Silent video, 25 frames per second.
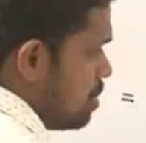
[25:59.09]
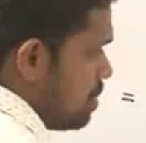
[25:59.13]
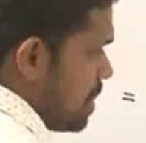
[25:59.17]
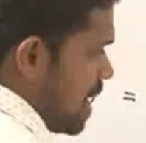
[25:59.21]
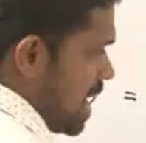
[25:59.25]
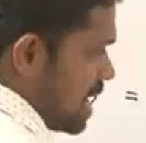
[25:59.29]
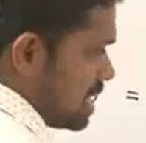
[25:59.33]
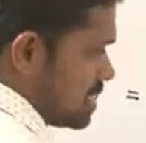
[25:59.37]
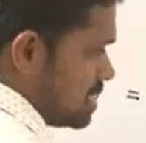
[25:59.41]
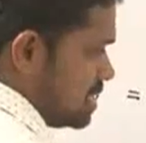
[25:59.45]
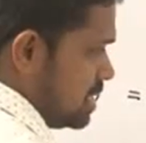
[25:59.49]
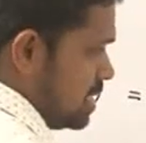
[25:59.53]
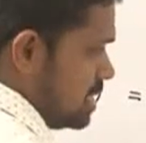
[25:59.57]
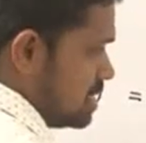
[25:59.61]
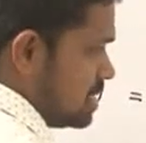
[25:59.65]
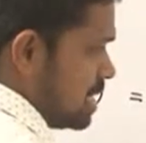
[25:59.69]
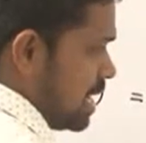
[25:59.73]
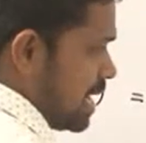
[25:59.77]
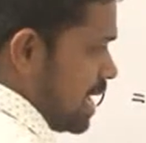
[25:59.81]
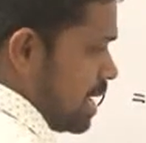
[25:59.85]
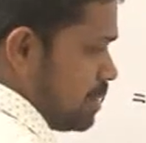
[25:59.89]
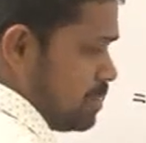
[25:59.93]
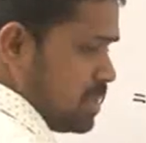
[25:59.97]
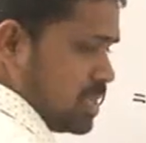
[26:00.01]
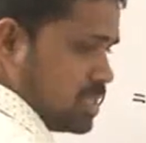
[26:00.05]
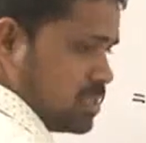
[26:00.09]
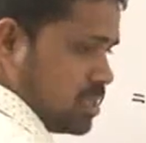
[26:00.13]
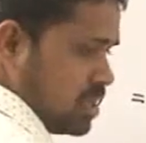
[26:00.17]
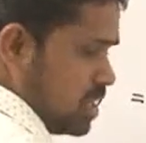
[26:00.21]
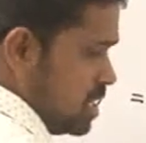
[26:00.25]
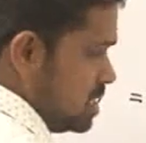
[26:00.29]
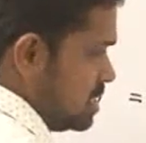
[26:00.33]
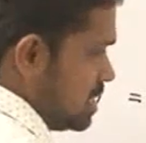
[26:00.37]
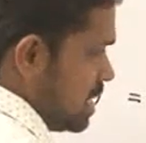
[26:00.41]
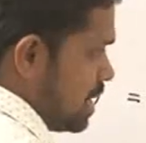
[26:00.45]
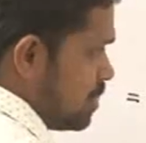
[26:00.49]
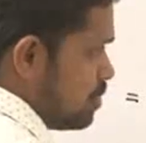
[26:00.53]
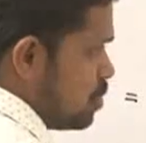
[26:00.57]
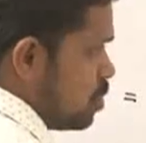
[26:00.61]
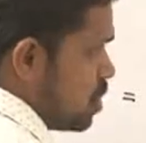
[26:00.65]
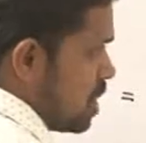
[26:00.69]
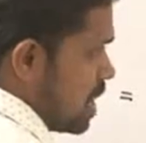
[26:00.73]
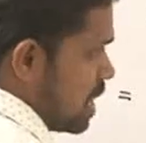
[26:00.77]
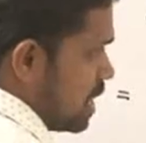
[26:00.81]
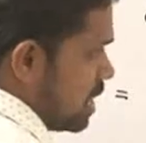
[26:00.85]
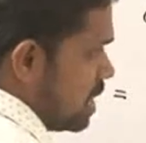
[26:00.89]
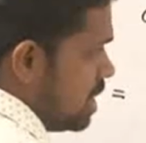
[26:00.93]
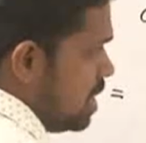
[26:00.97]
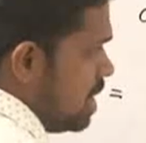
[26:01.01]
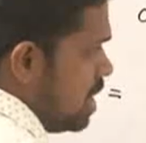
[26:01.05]
Mass is the dimension is
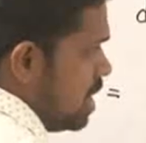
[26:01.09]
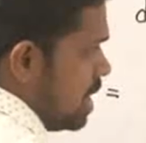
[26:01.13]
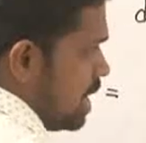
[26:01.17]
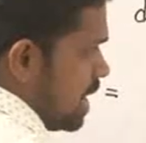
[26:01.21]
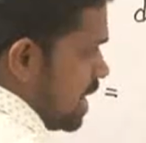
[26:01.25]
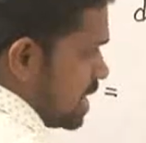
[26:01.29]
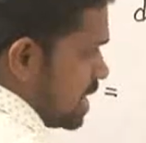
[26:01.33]
m1,